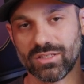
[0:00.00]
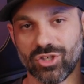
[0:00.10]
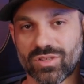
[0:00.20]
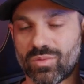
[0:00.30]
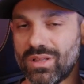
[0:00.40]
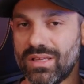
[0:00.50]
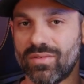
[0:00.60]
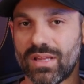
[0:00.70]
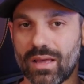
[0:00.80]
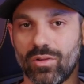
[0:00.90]
just
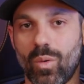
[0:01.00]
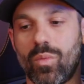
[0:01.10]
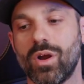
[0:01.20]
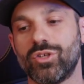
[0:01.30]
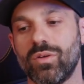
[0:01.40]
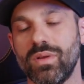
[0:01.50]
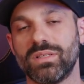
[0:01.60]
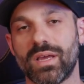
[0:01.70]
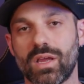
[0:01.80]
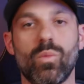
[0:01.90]
relieving that little pressure
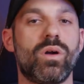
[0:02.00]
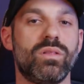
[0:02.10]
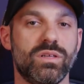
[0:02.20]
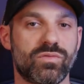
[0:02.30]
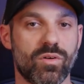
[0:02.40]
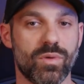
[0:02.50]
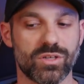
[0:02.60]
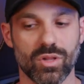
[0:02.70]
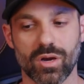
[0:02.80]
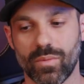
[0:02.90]
means i can wear these for a
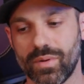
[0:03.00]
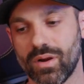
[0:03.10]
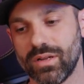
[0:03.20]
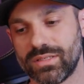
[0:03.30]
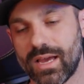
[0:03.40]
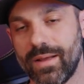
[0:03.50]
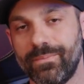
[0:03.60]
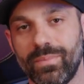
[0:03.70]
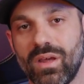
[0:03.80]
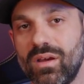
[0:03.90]
much longer period of time